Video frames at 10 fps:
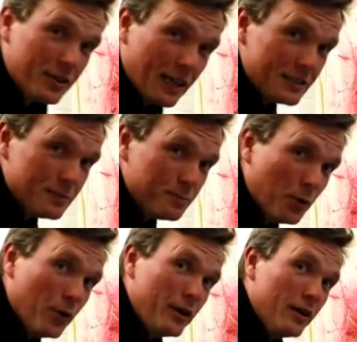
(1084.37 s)
case in
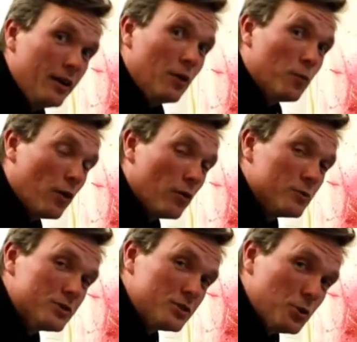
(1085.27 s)
point, where I was
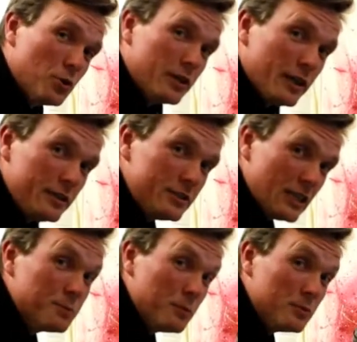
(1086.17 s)
just talking,
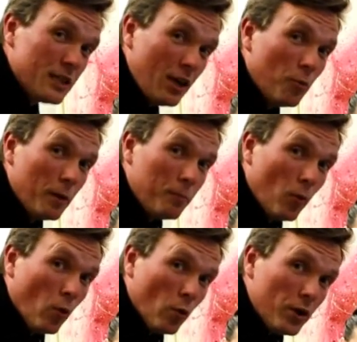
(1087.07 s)
Jasmine was a little bit
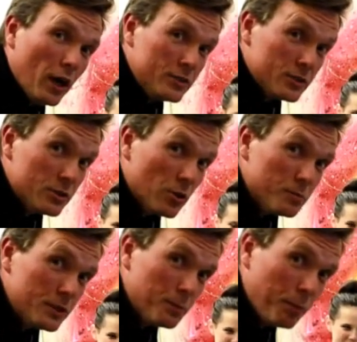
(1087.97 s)
bored, and just
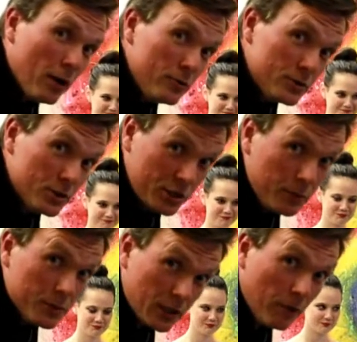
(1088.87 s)
adopted a pose that she
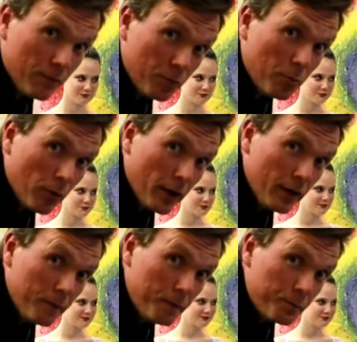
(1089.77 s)
was comfortable in.
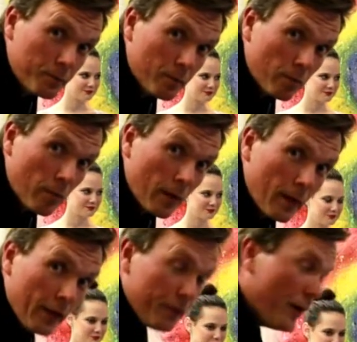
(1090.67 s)

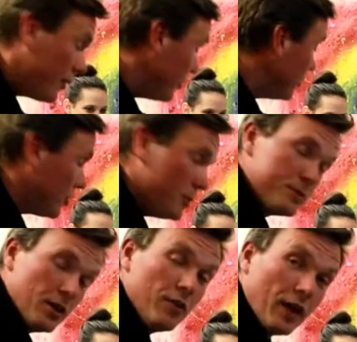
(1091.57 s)
And the fact that you can
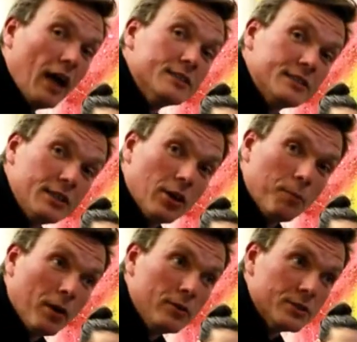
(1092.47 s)
observe that and see that a
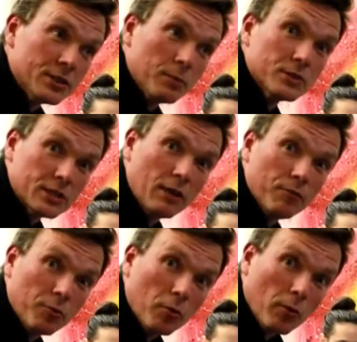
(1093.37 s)
pose that someone's comfortable